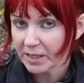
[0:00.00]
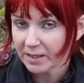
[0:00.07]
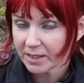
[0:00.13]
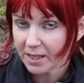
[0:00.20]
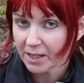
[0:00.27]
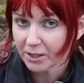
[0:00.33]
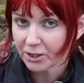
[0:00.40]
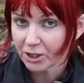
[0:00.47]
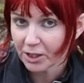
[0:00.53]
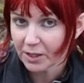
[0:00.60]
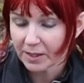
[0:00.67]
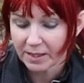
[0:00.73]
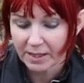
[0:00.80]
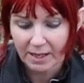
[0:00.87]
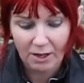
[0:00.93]

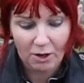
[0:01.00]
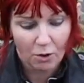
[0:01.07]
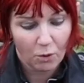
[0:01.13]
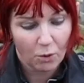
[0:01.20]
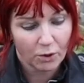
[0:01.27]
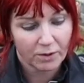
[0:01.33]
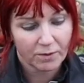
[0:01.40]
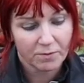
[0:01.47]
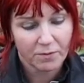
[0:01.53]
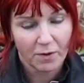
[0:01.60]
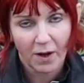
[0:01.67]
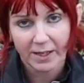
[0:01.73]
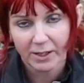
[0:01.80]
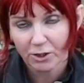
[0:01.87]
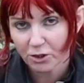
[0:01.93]
surgeon or can find a